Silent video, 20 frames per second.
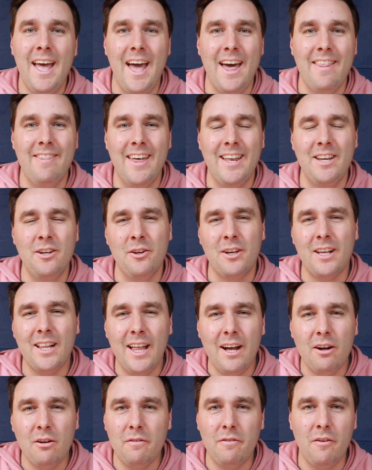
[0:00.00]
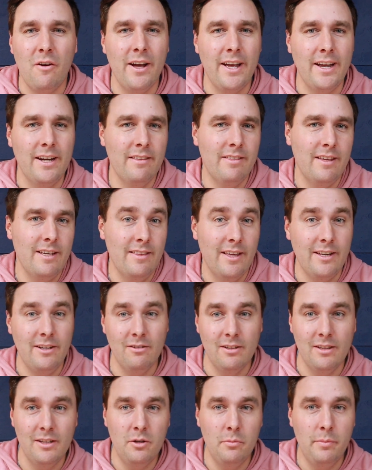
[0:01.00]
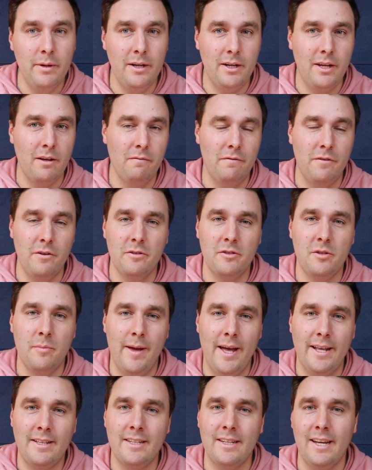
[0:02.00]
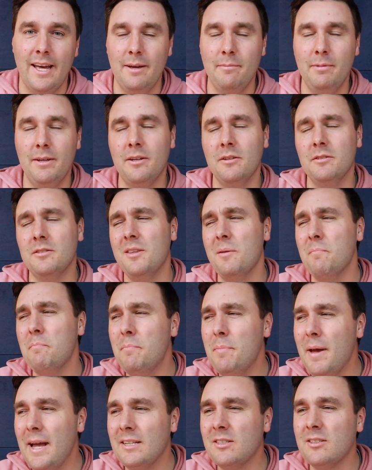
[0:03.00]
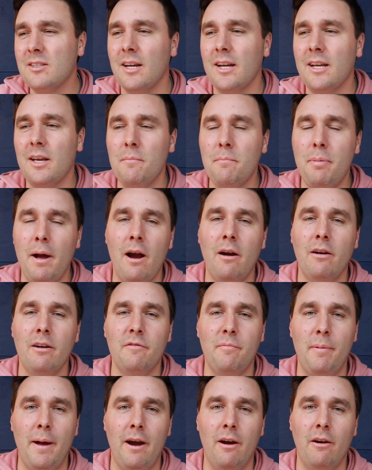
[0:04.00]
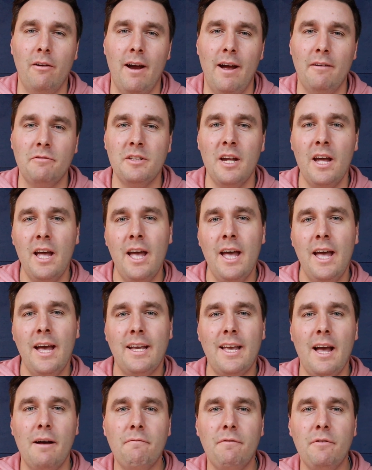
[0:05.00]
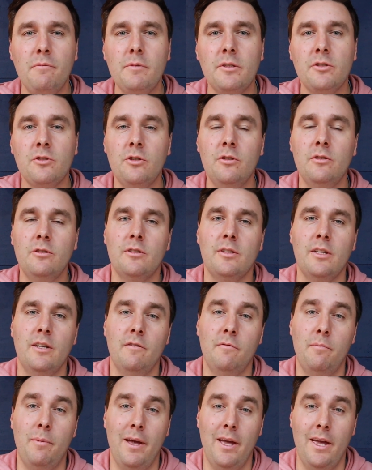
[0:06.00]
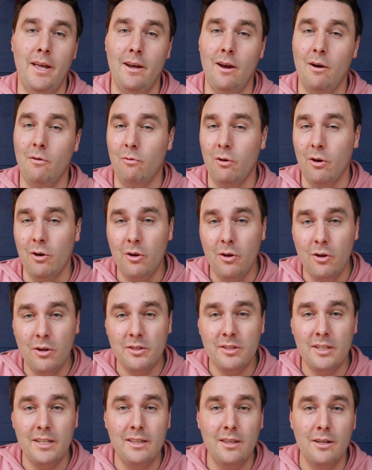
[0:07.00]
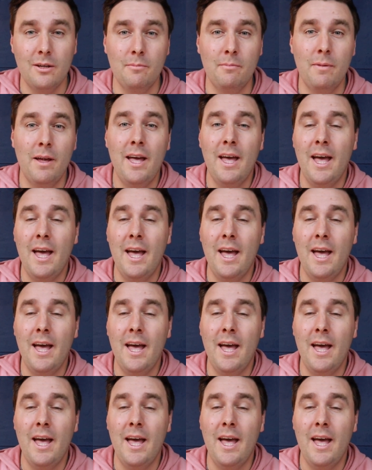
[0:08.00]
and that you clarify anything that you're a little bit confused about today, because the best comparative paragraphs come from the students that have been rehearsing them,